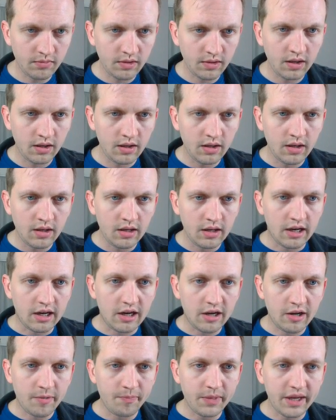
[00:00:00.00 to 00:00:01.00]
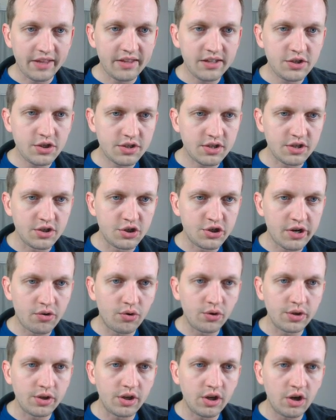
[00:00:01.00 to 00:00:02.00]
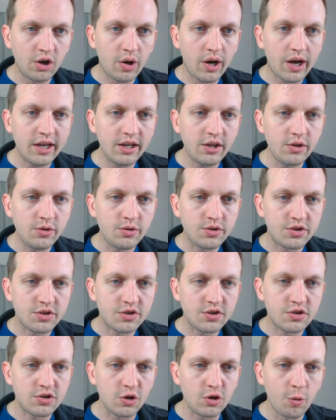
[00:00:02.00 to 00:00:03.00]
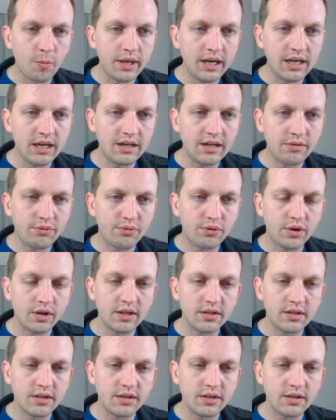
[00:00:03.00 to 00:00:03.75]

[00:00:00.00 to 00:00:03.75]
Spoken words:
And then just in general, I use so many different